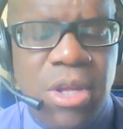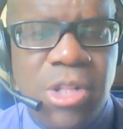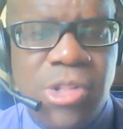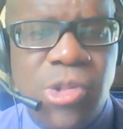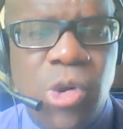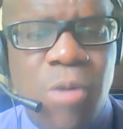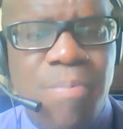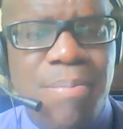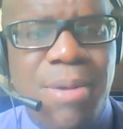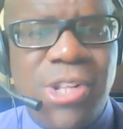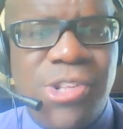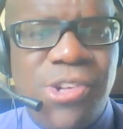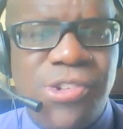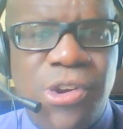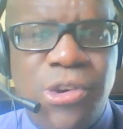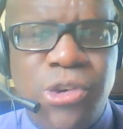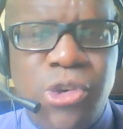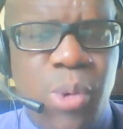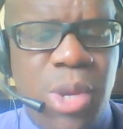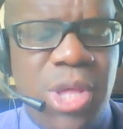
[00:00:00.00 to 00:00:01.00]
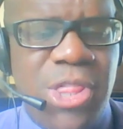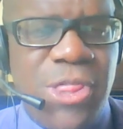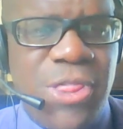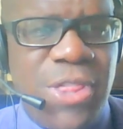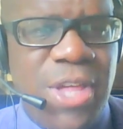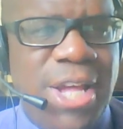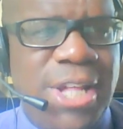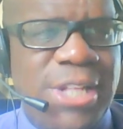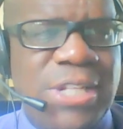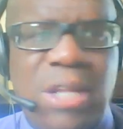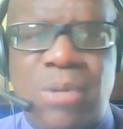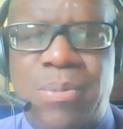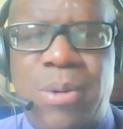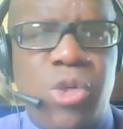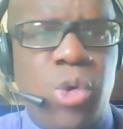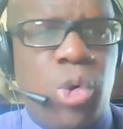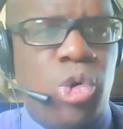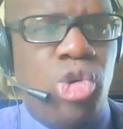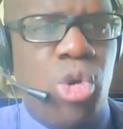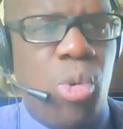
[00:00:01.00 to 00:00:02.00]
So our ministers are doing things and
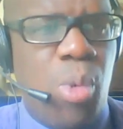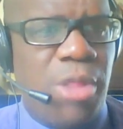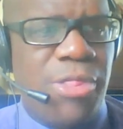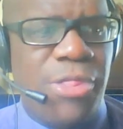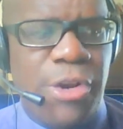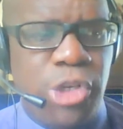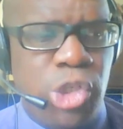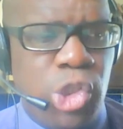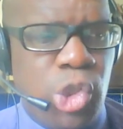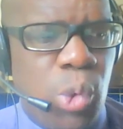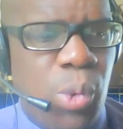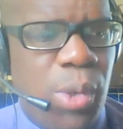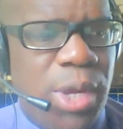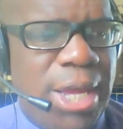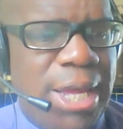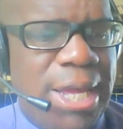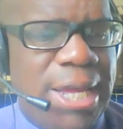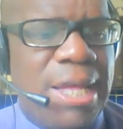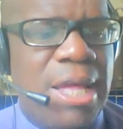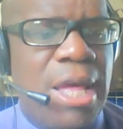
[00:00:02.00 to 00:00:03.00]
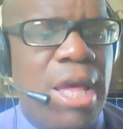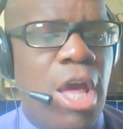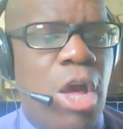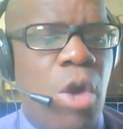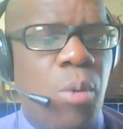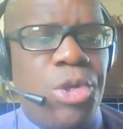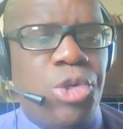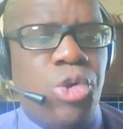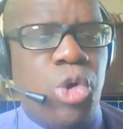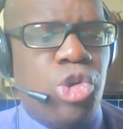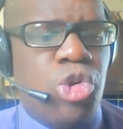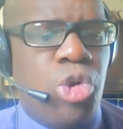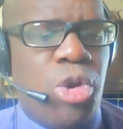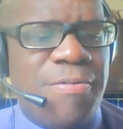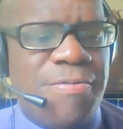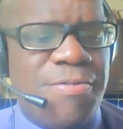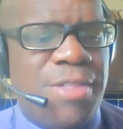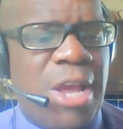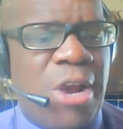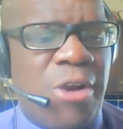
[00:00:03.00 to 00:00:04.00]
we don't know what they're doing. We don't know
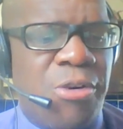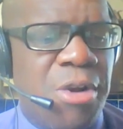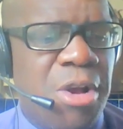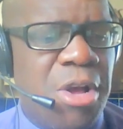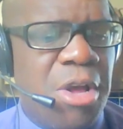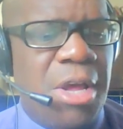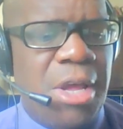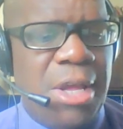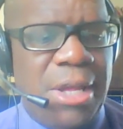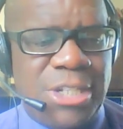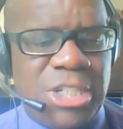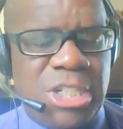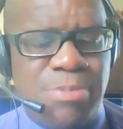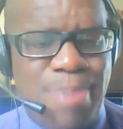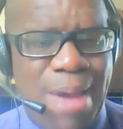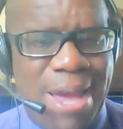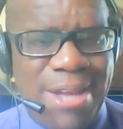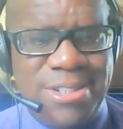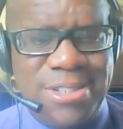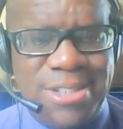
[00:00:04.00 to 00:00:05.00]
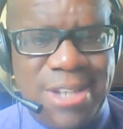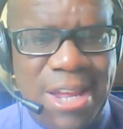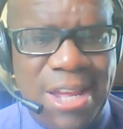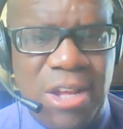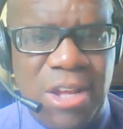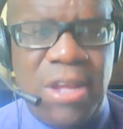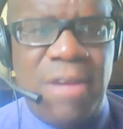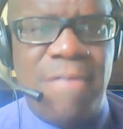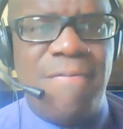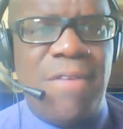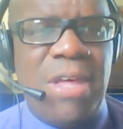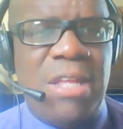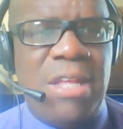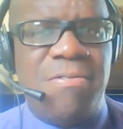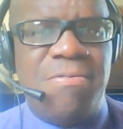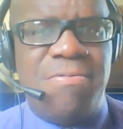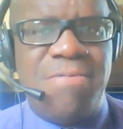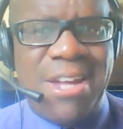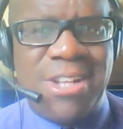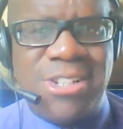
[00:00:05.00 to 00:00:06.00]
if they're spending, in
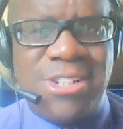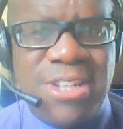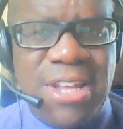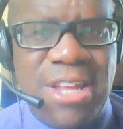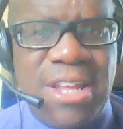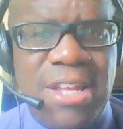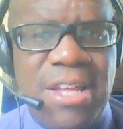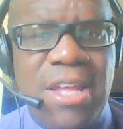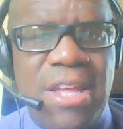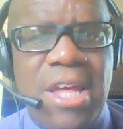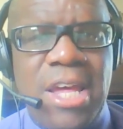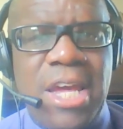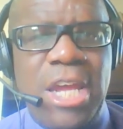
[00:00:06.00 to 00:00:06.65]
investing